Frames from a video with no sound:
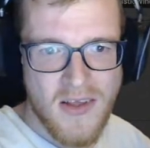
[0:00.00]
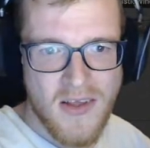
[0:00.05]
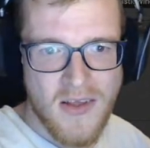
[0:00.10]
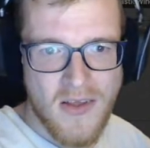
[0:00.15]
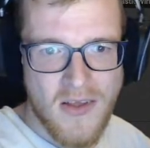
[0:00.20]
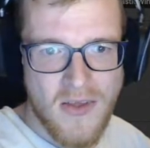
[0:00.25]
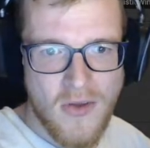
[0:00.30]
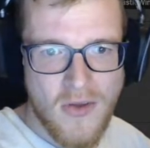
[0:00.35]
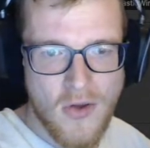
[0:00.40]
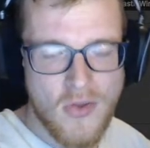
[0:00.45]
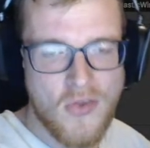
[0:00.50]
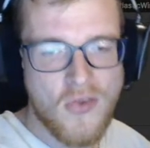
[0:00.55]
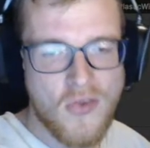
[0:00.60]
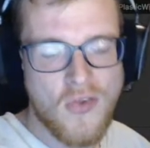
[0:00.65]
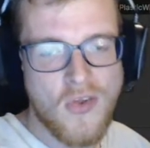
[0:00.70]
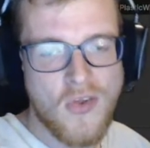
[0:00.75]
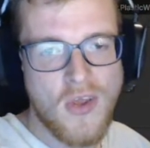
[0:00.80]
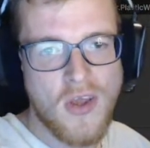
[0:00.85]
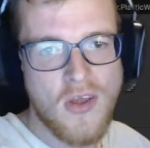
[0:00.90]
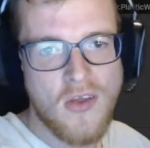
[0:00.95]
Yes,
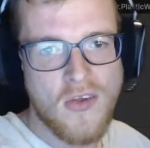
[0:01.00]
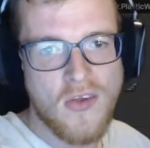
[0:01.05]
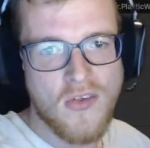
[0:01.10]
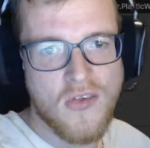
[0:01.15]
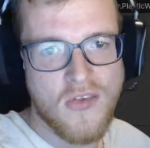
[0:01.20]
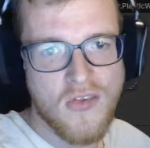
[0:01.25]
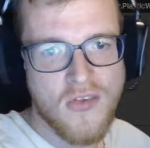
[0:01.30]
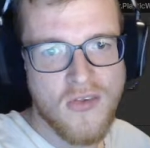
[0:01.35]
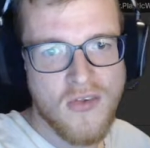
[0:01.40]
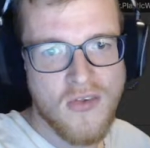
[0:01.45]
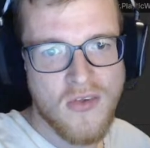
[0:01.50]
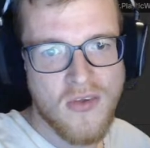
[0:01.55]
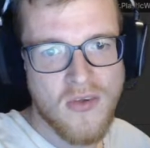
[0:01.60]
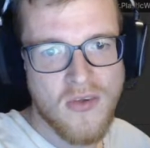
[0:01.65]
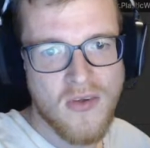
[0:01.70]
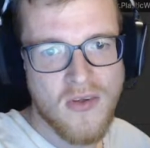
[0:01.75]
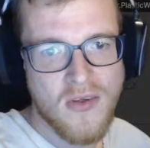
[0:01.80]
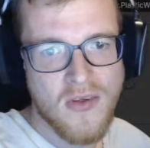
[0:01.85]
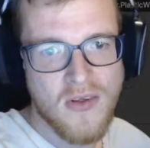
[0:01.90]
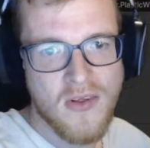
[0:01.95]
he is.
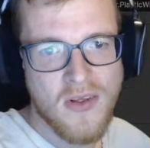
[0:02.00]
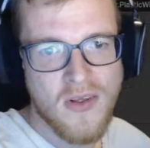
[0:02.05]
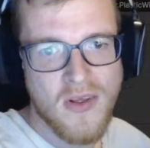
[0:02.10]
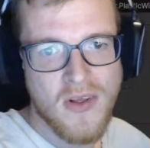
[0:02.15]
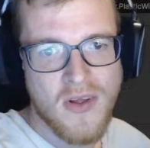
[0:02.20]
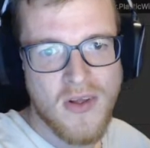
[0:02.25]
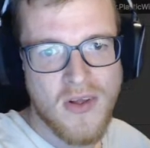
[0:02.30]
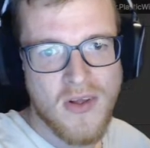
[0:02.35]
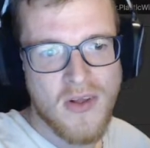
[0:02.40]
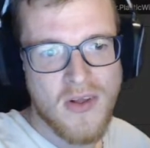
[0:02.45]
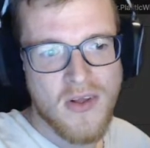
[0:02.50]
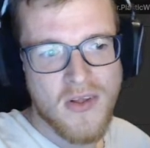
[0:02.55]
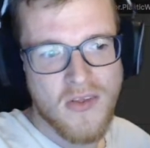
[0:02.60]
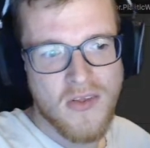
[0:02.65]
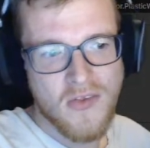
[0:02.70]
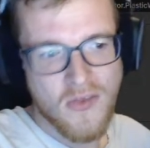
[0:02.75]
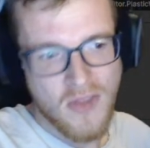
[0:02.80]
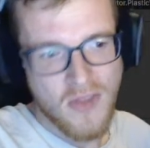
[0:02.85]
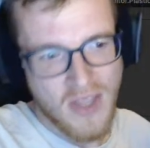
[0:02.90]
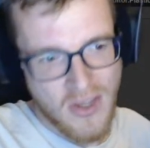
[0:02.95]

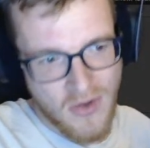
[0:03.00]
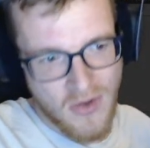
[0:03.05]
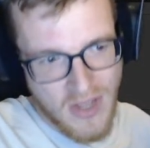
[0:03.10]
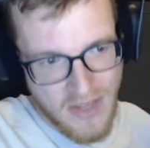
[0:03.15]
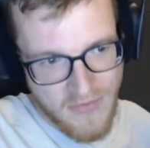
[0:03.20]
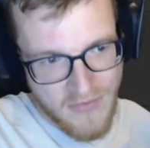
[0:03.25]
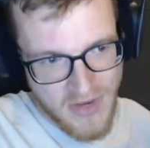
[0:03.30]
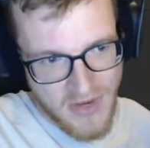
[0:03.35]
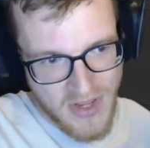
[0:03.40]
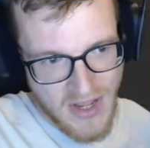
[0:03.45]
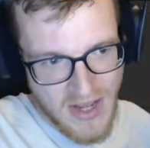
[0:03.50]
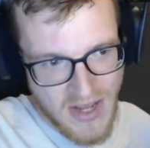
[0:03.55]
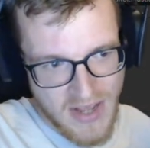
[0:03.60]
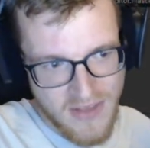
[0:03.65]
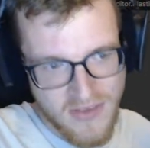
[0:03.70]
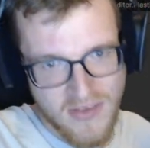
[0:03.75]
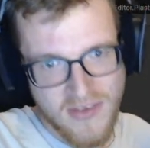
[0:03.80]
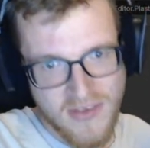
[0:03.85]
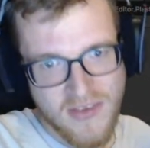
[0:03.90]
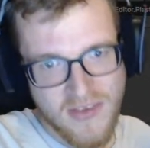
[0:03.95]
So there you have it,
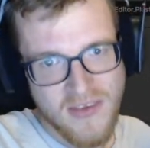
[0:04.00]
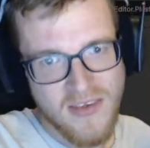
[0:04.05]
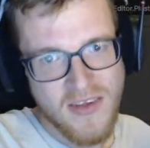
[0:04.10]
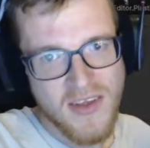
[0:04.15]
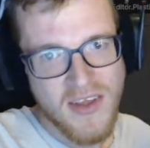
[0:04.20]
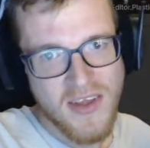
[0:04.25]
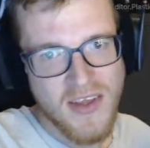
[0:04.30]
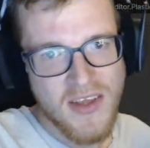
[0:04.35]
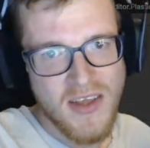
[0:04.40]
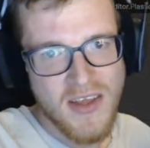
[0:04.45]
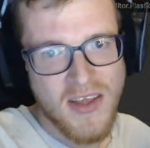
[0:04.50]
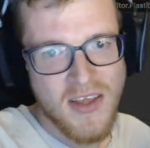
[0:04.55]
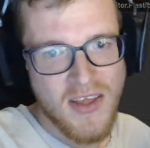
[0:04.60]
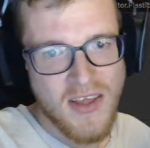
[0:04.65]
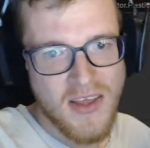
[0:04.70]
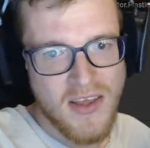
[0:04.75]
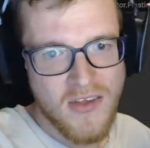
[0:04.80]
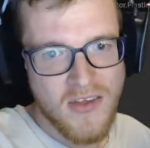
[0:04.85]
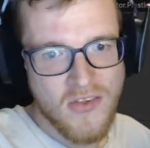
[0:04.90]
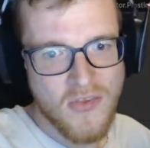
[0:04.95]
guys.
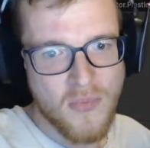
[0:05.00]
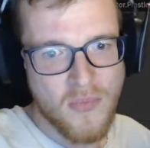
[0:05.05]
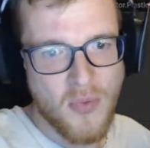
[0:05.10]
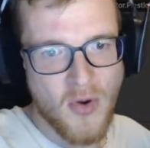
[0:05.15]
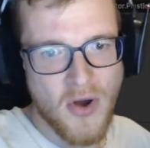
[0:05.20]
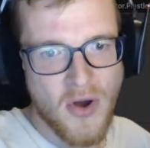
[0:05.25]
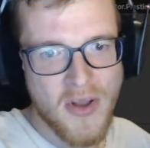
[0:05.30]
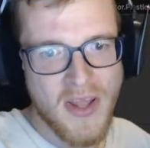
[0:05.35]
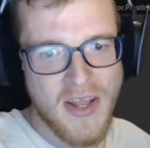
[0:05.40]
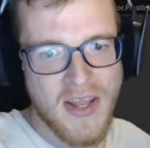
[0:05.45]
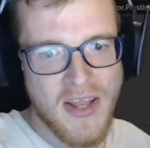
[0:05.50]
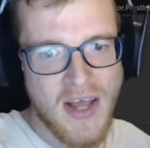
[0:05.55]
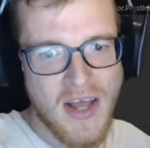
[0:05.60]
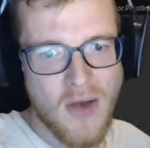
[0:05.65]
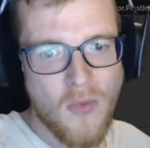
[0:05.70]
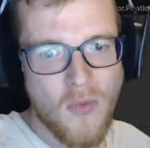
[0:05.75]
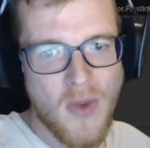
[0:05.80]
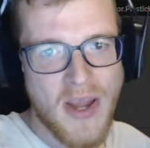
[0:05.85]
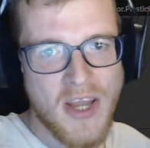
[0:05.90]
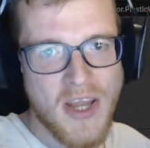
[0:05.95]
He is spawning now
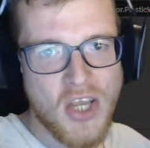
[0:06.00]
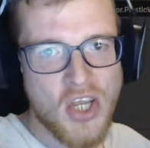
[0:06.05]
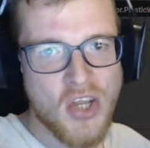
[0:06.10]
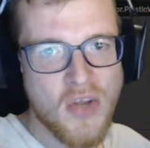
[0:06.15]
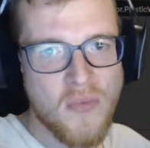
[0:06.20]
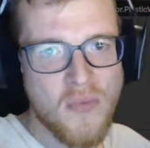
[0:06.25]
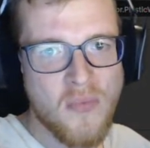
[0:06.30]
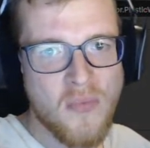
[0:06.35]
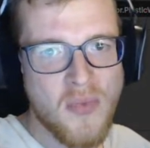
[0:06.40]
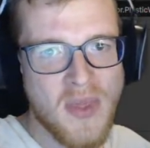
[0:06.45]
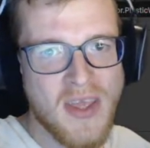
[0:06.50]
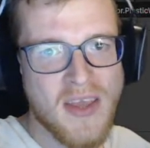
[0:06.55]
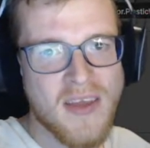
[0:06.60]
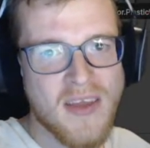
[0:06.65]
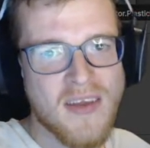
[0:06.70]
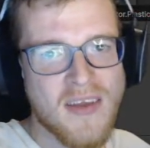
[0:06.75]
where he should be.